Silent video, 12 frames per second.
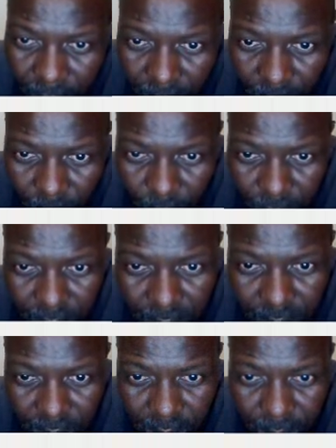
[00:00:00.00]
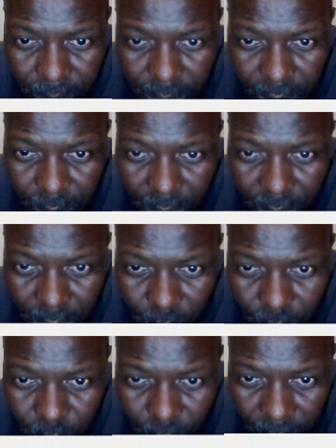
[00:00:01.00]
which is simply equal to
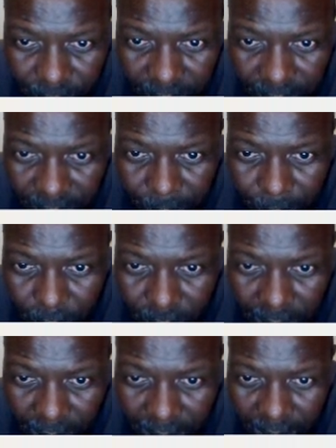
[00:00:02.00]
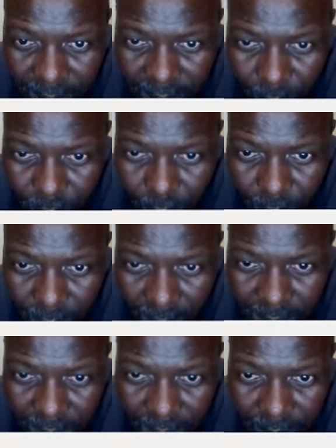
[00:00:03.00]
2 over 3, because the R's are going to
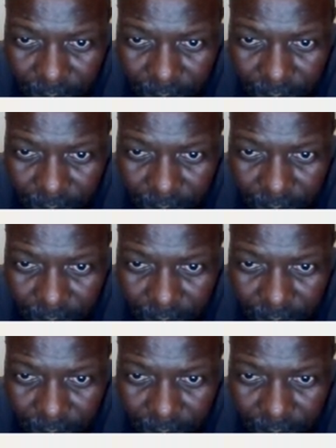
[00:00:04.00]
cancel.